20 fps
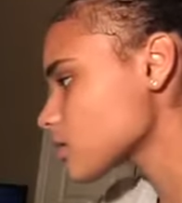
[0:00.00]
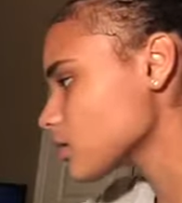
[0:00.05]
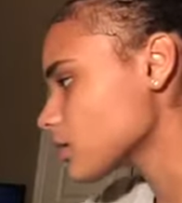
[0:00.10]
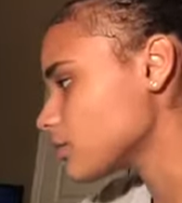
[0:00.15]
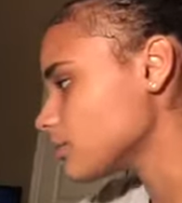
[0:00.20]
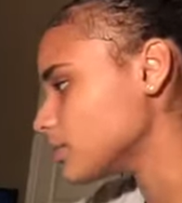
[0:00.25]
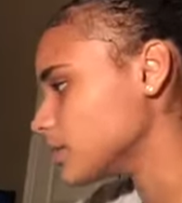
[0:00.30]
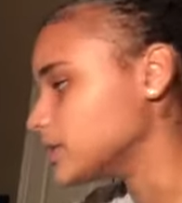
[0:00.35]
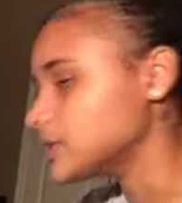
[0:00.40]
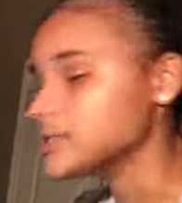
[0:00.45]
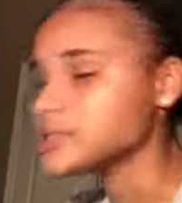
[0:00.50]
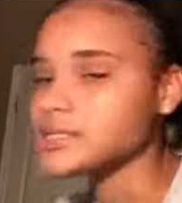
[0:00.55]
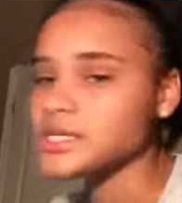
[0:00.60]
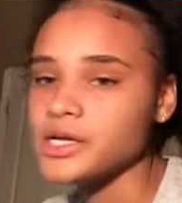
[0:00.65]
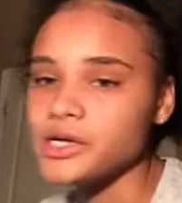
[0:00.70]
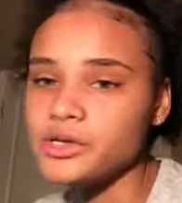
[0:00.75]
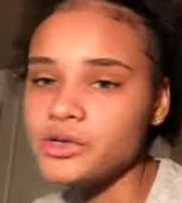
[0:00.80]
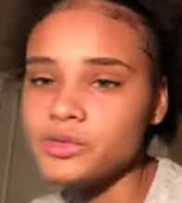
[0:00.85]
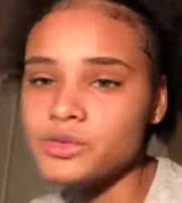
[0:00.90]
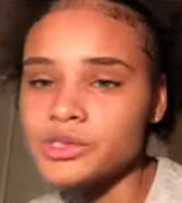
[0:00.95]
because they're
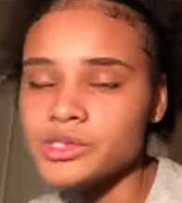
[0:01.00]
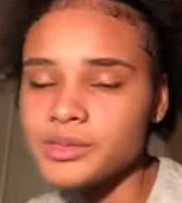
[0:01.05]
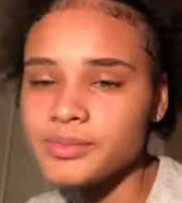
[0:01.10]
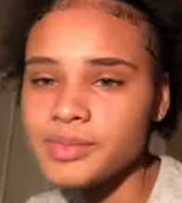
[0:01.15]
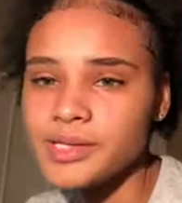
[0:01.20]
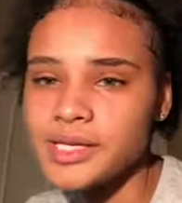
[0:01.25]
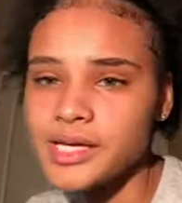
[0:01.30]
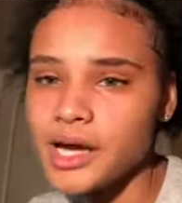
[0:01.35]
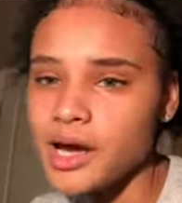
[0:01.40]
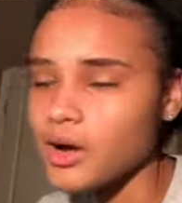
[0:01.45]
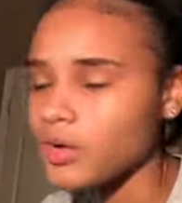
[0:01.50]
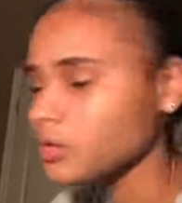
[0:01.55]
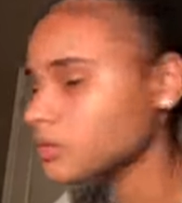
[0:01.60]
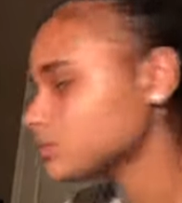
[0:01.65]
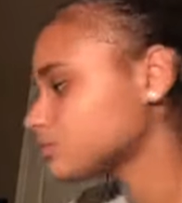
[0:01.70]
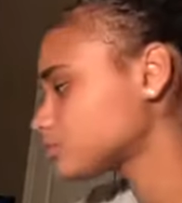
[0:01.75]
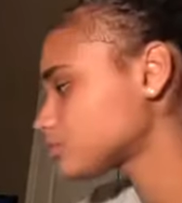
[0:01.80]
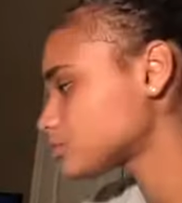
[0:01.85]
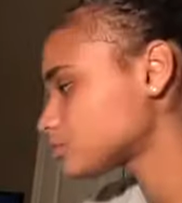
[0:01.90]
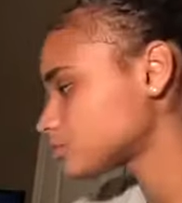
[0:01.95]
used to me now.
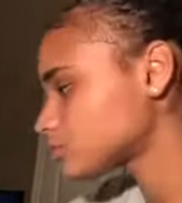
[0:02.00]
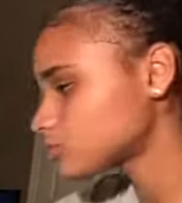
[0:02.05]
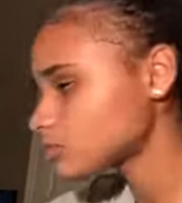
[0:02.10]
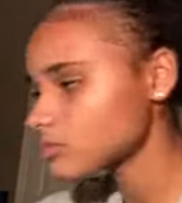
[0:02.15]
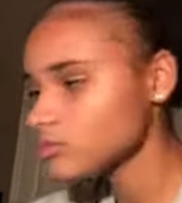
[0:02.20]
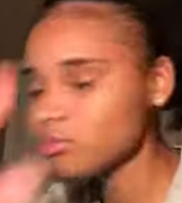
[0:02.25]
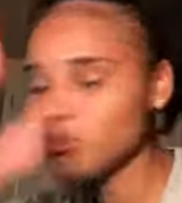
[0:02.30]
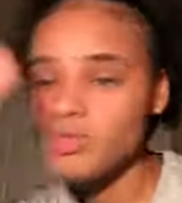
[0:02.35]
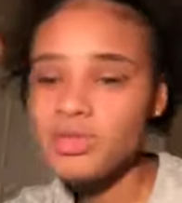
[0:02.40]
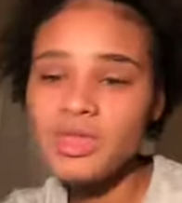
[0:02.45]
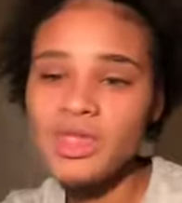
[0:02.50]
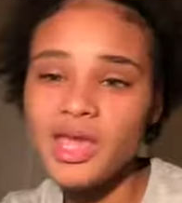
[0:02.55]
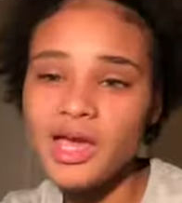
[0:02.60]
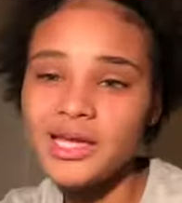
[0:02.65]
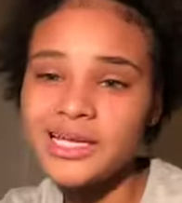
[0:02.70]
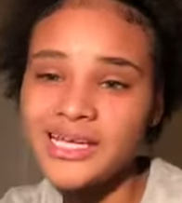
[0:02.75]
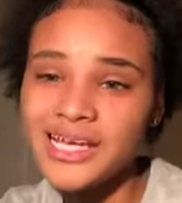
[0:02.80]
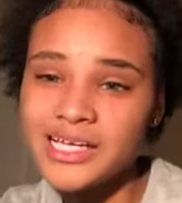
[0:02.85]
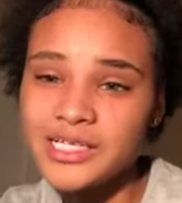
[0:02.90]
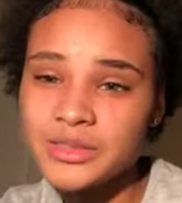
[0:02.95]

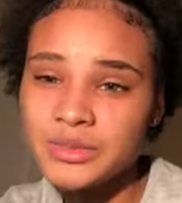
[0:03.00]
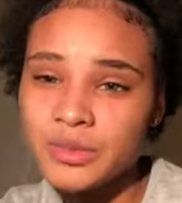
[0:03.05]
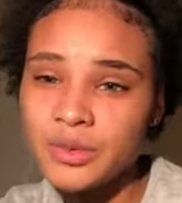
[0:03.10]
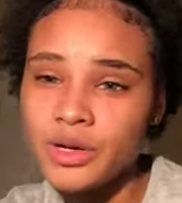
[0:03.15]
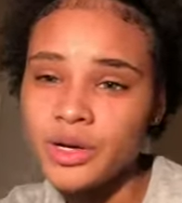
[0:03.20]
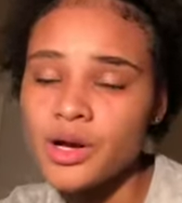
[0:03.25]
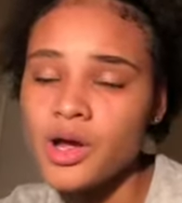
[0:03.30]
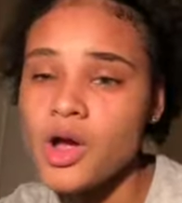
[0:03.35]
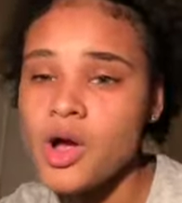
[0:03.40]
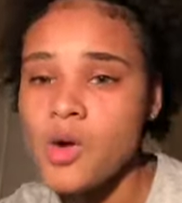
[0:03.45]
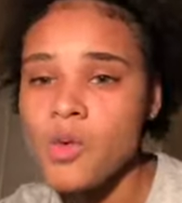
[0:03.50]
And guess what?